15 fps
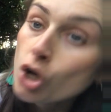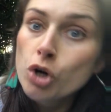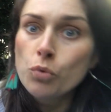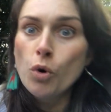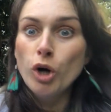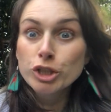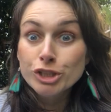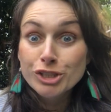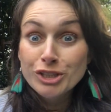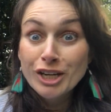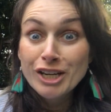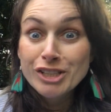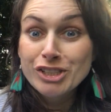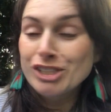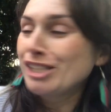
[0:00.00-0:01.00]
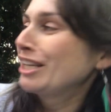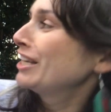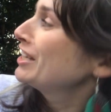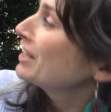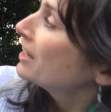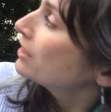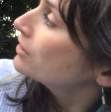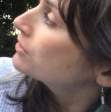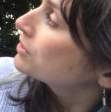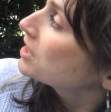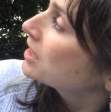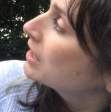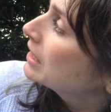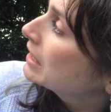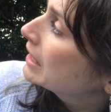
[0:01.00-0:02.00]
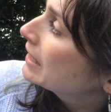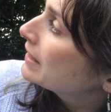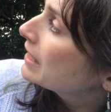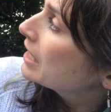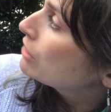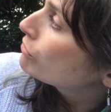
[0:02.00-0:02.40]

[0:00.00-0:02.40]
"Watch this!" he yelled. Then he